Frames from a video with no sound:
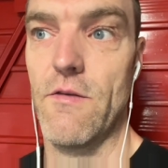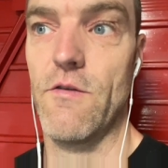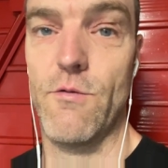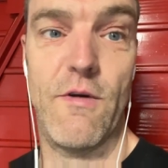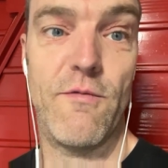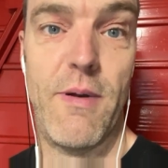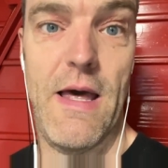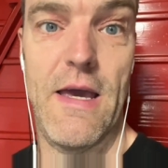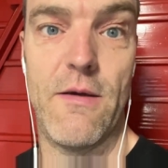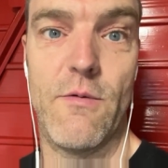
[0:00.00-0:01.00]
Zwift
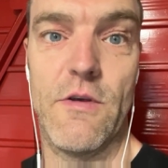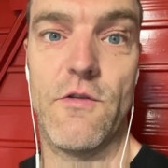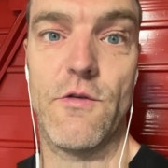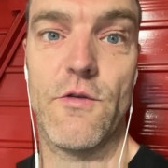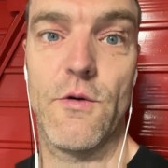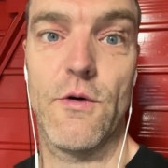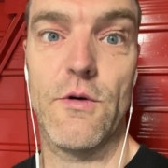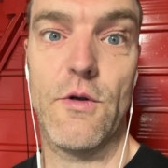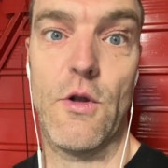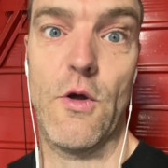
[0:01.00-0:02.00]
Play, which you saw
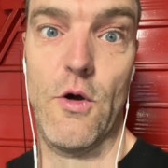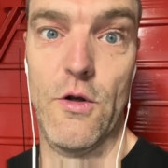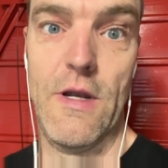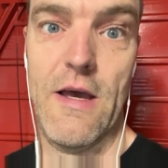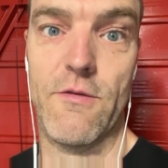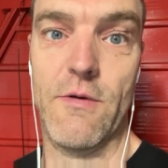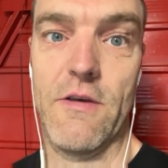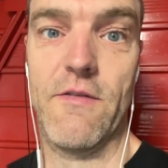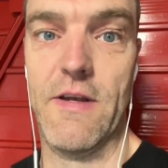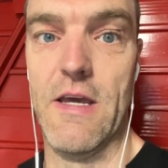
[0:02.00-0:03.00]
on last
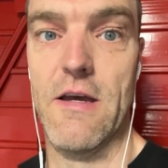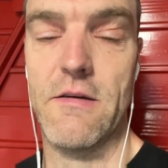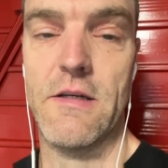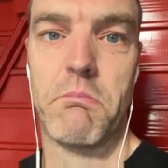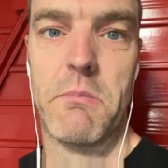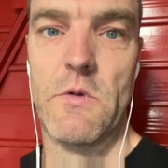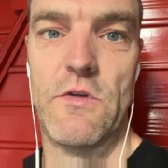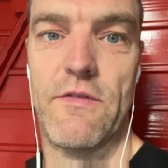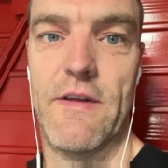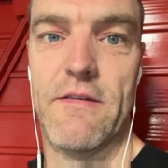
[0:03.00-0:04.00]
week's video.
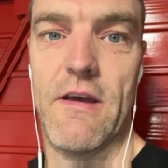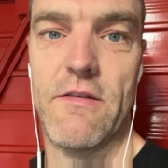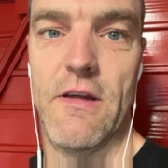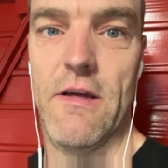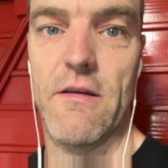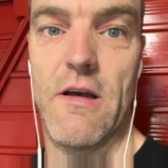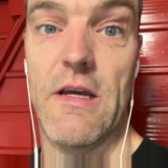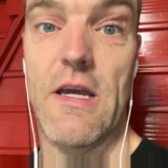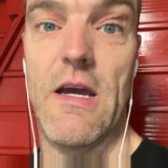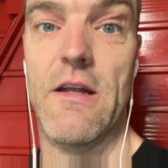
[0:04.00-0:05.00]
Just fantastic. I
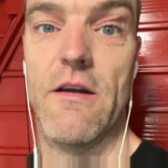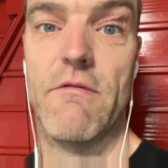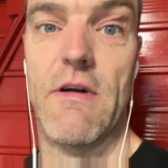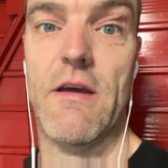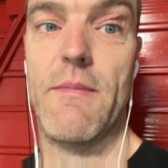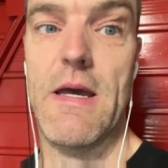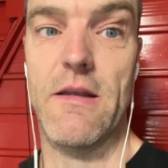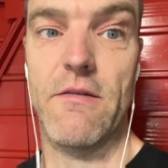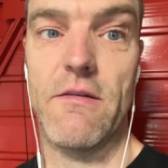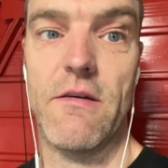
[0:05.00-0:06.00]
can't
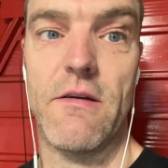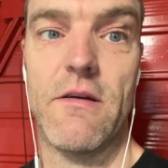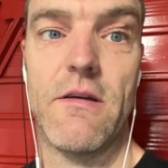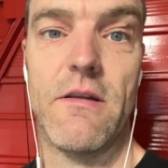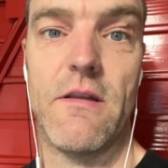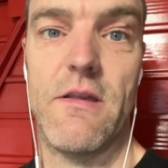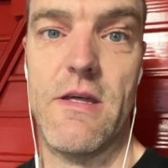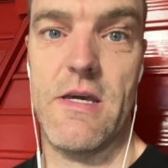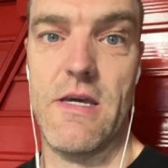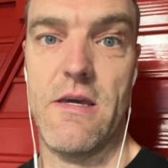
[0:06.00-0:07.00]
recommend
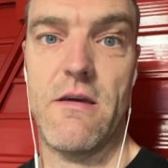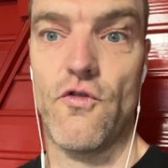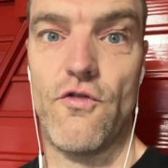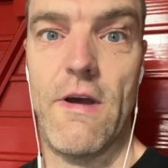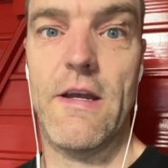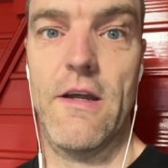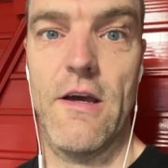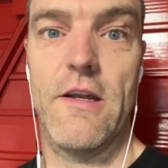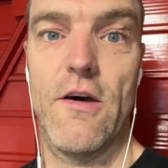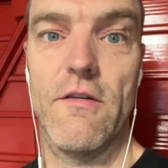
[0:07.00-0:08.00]
the trainer
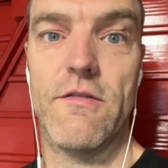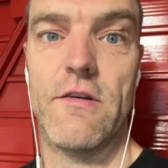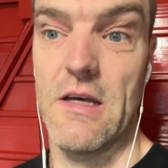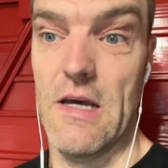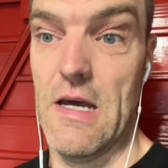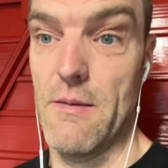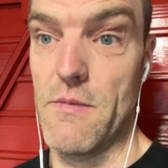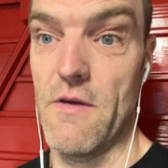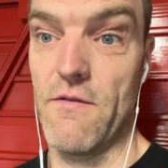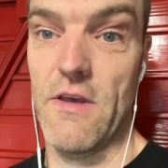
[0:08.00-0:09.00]
enough. Um,
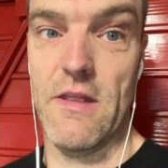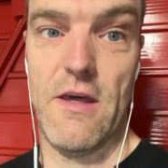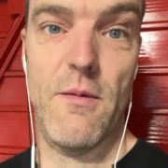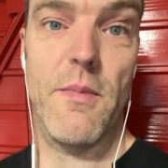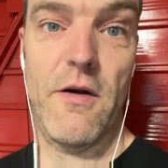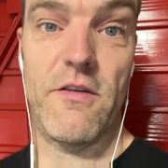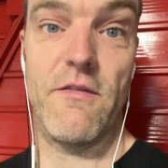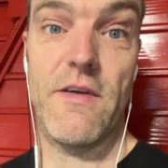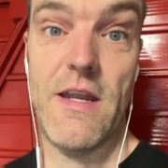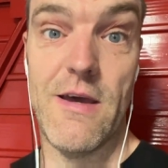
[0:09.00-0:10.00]
you've seen the unboxing
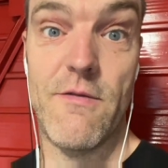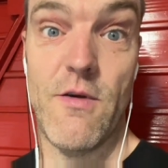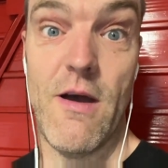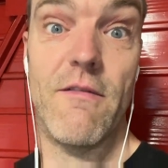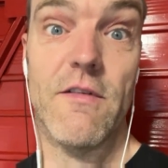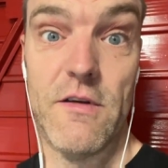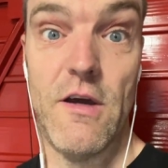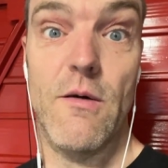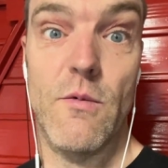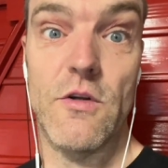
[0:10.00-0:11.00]
video. If you haven't,
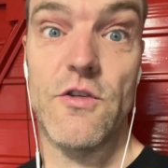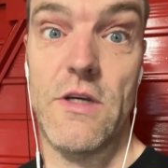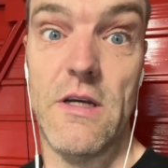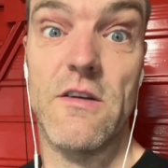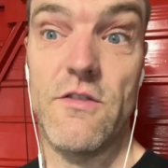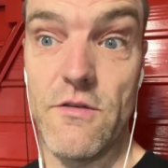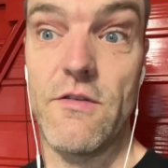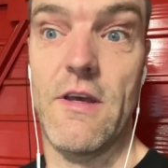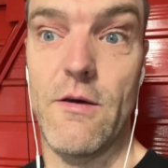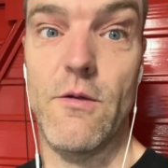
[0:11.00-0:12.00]
go and watch it because you'll
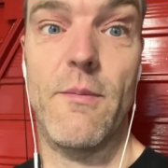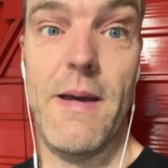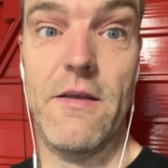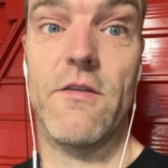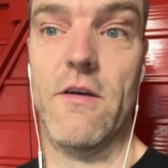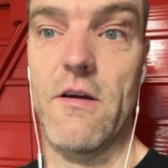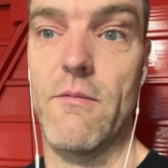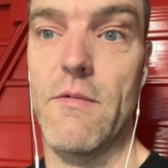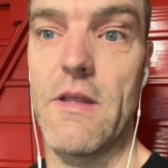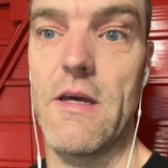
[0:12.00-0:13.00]
see all the bits that
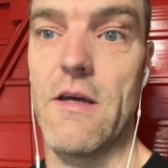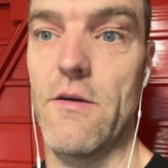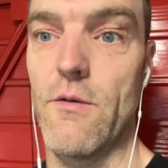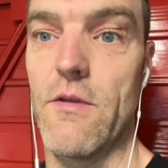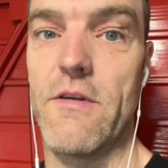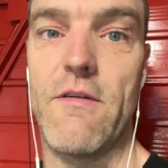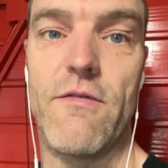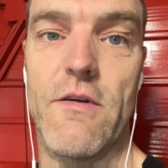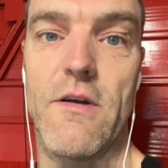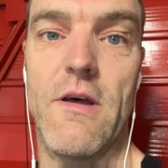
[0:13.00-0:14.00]
come with it and all the
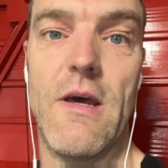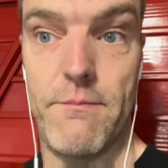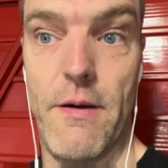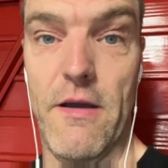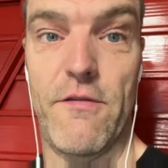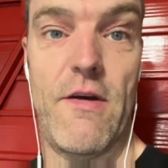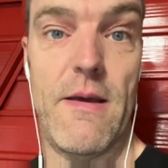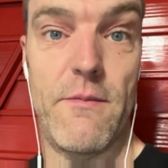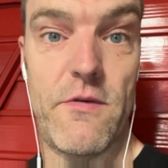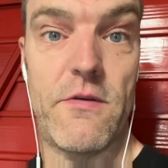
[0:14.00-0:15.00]
different bike
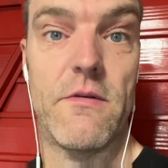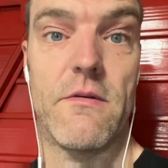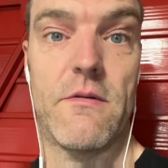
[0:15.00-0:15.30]
frames